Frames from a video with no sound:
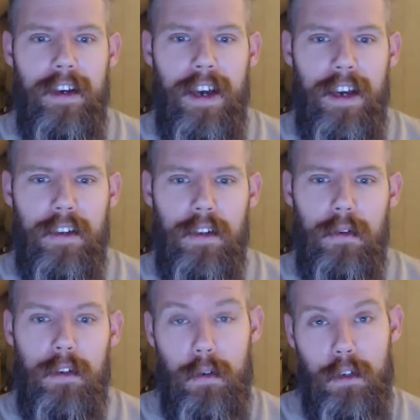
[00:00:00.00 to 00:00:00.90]
as you
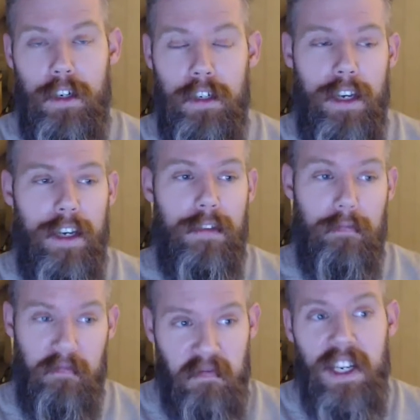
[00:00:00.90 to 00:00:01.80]
usually say,
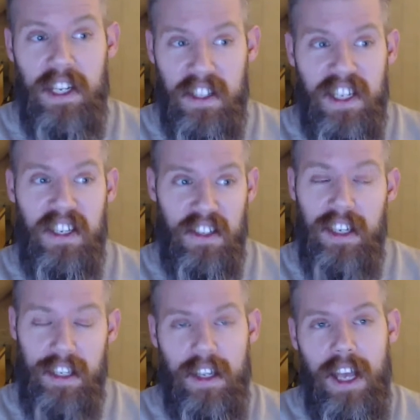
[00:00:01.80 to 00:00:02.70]
but it stays,
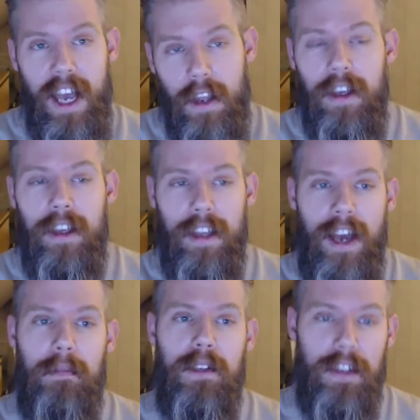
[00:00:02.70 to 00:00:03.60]
anything that
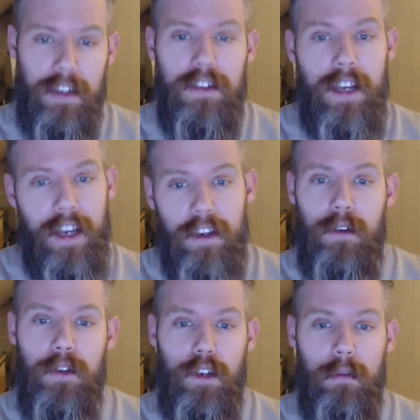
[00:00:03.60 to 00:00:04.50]
happens going to stay on
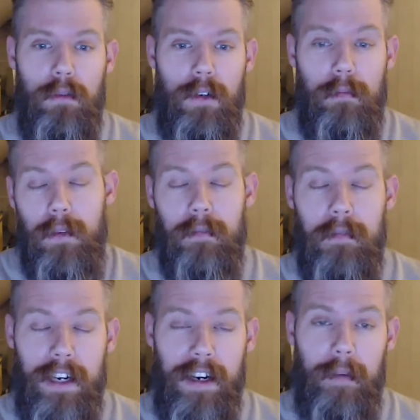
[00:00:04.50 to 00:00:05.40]
YouTube. So, well,
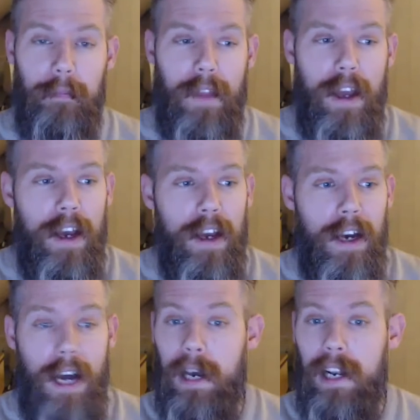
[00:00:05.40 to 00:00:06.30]
here I am.
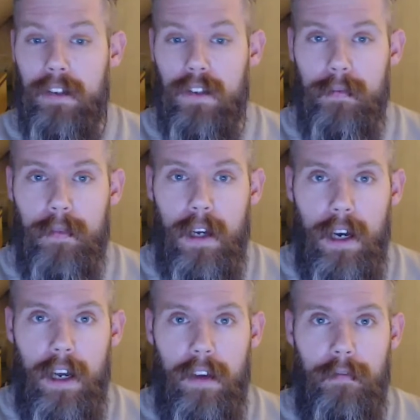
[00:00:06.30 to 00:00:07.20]
I'm Alex.
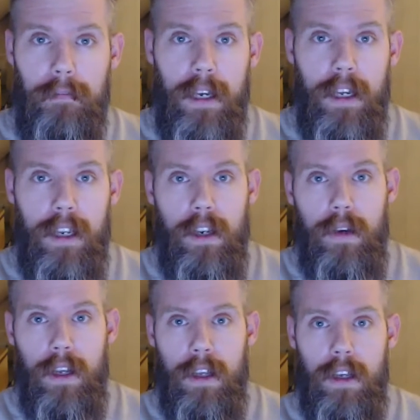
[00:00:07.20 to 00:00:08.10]
I've been
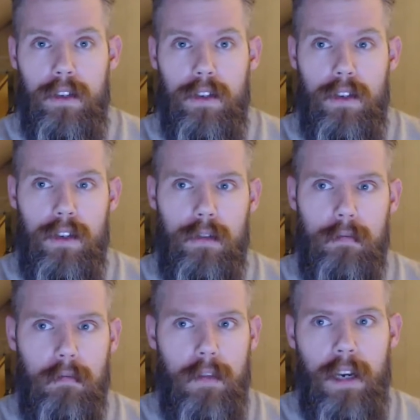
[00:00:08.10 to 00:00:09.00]
doing this
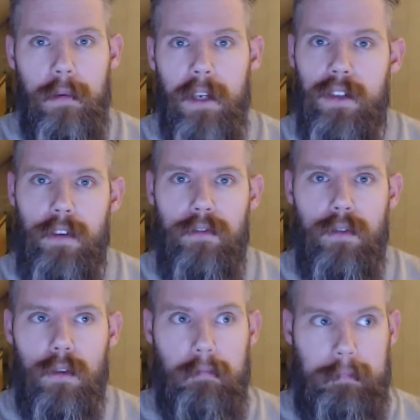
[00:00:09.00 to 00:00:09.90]
database stuff
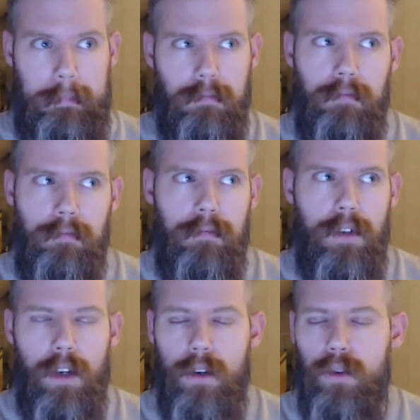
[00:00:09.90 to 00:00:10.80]
for
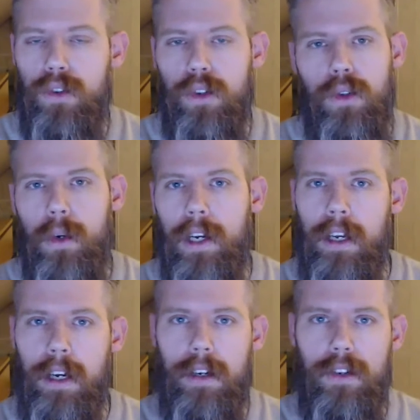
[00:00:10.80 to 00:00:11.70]
close to 20
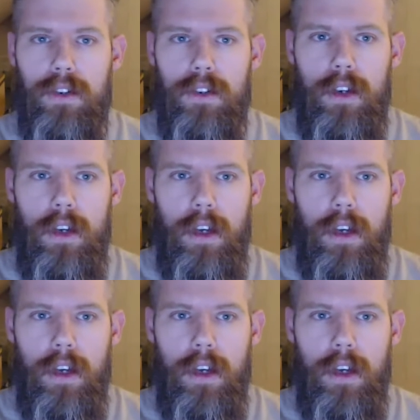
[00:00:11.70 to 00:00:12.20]
years.